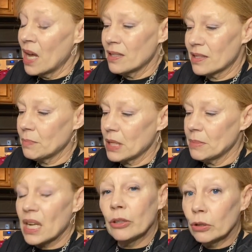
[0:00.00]

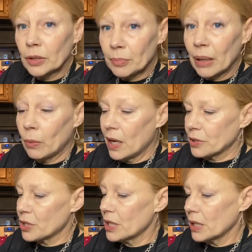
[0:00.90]
sometimes I learn by
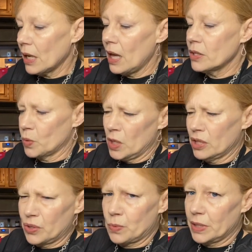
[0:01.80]
watching as well
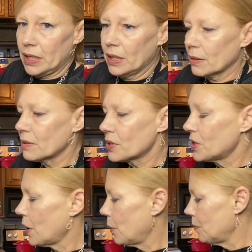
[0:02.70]
as reading.
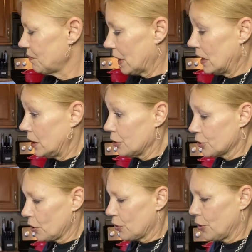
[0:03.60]
So, and
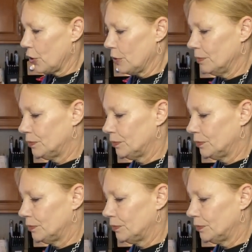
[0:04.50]
here's our 3rd.